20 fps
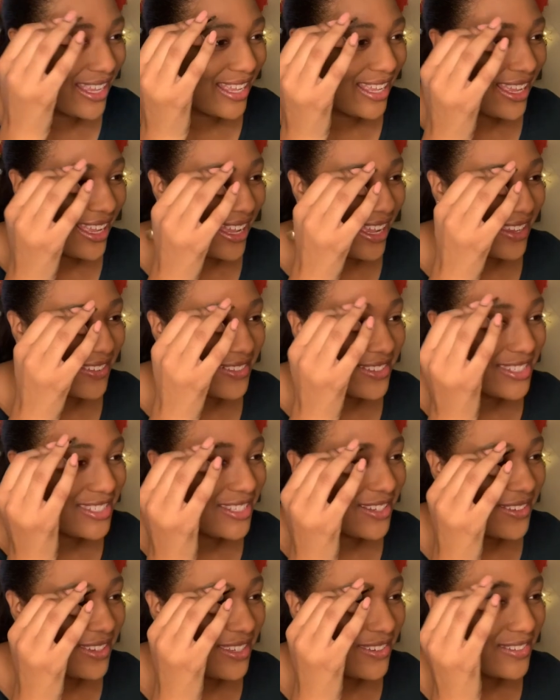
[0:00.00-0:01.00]
I was so
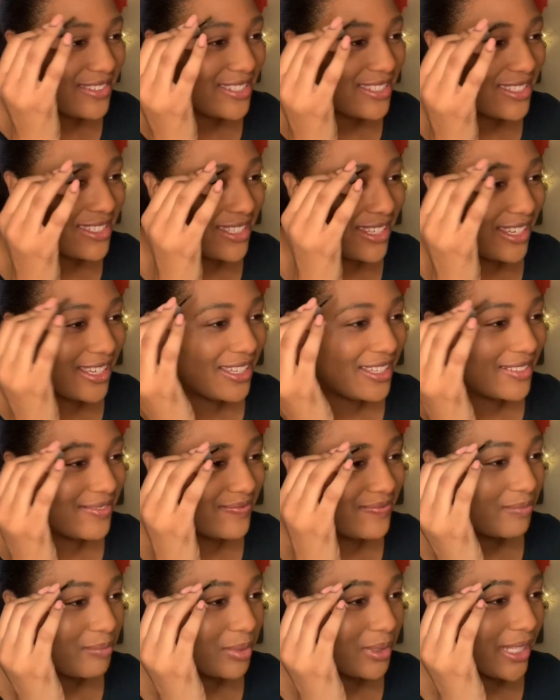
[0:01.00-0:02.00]
used
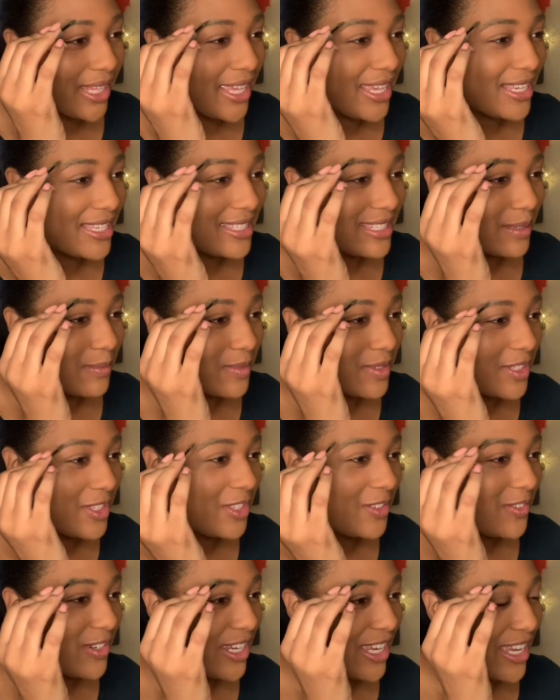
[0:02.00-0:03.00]
to playing Sims
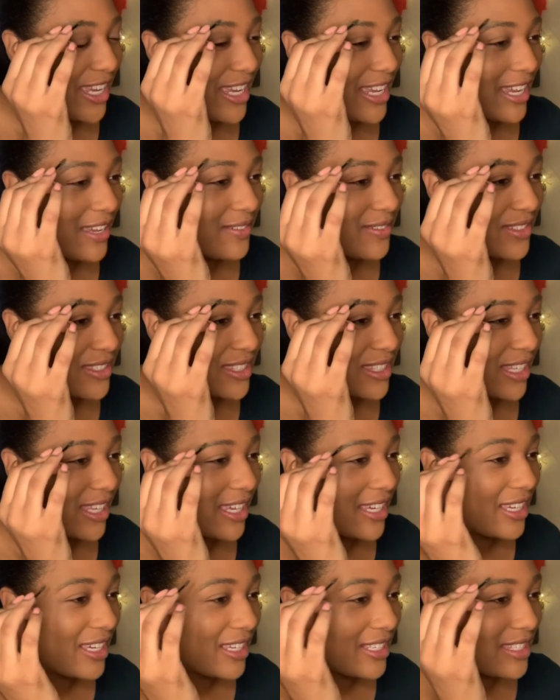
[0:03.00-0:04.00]
3. I was like,
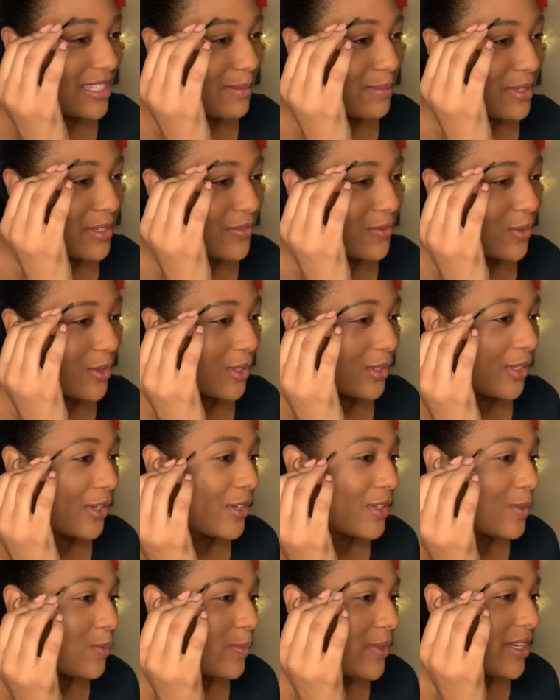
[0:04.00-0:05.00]
Sims 4
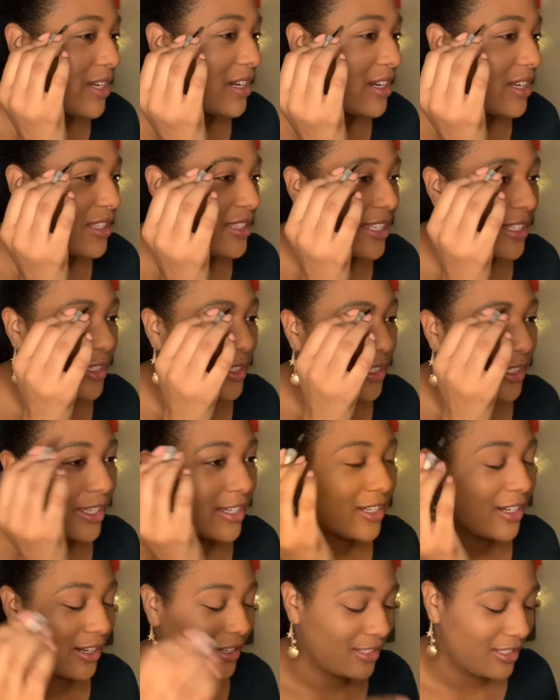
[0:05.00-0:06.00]
looks weird, they look like
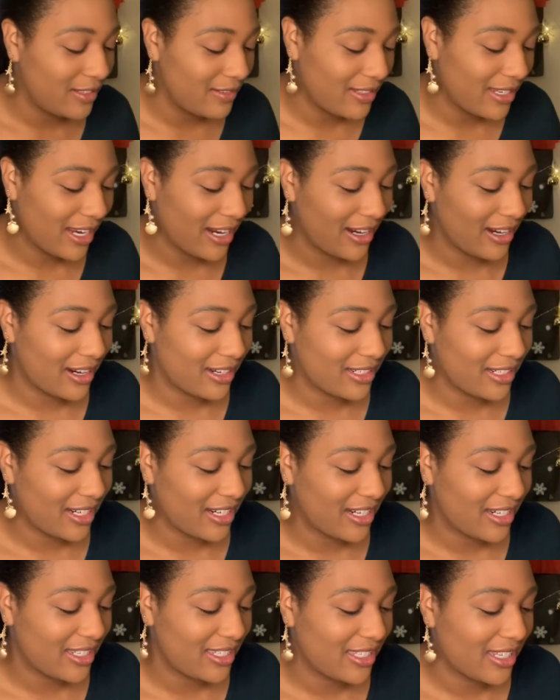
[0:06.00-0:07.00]
cartoon
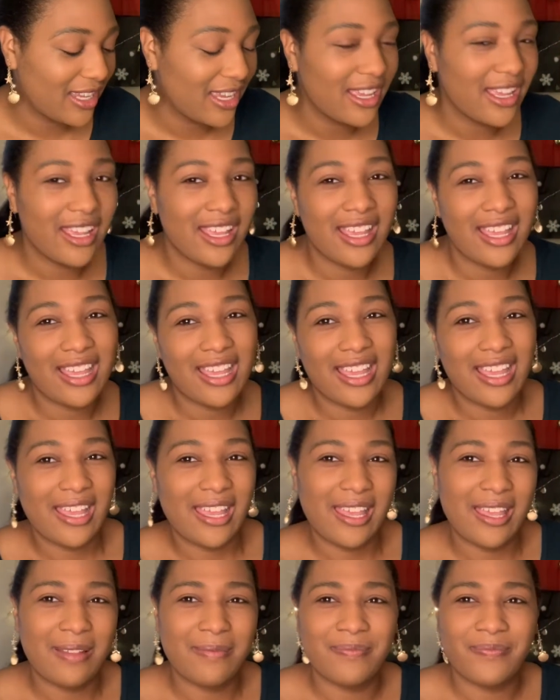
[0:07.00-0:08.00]
characters,
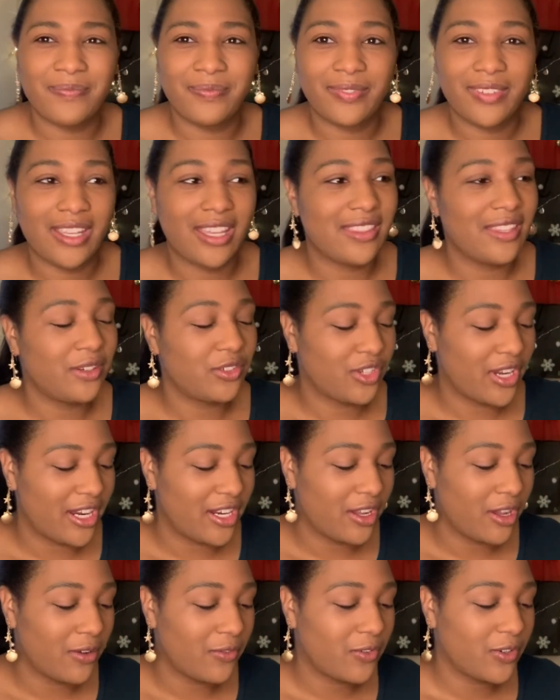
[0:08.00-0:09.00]
and they're trying to
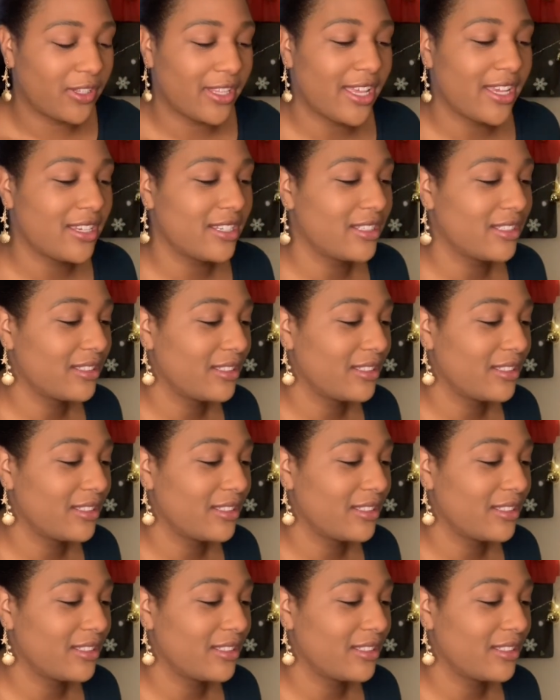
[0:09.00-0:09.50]
go for like